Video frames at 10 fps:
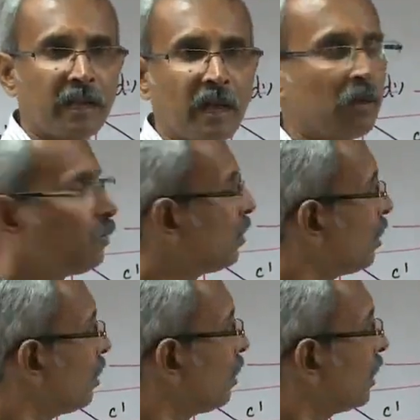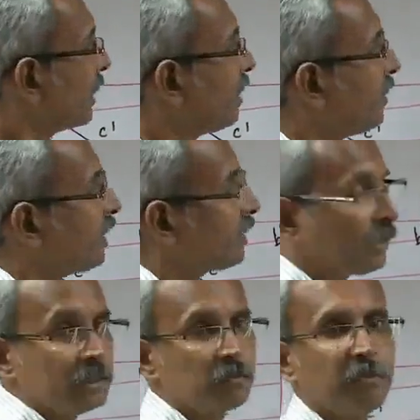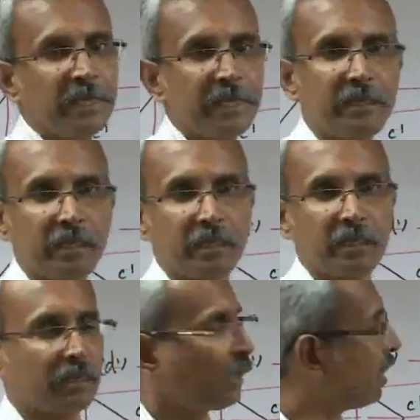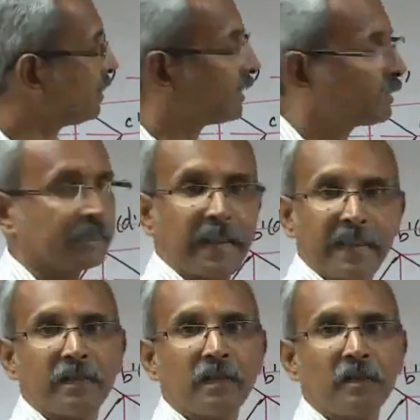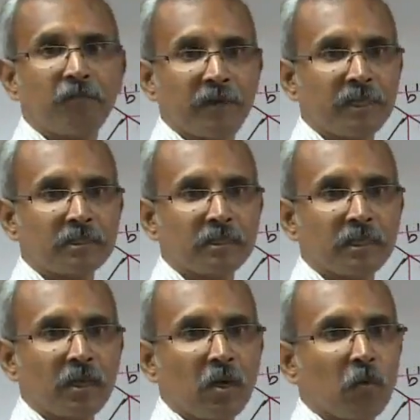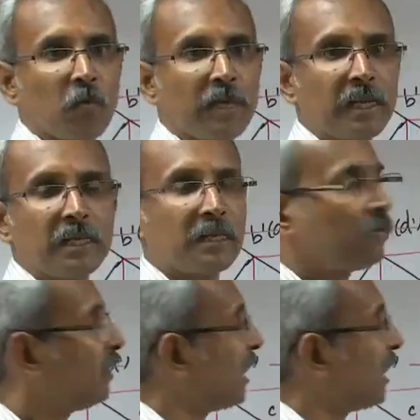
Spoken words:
And now, keeping this BD, that's a diagonal fixed, we'll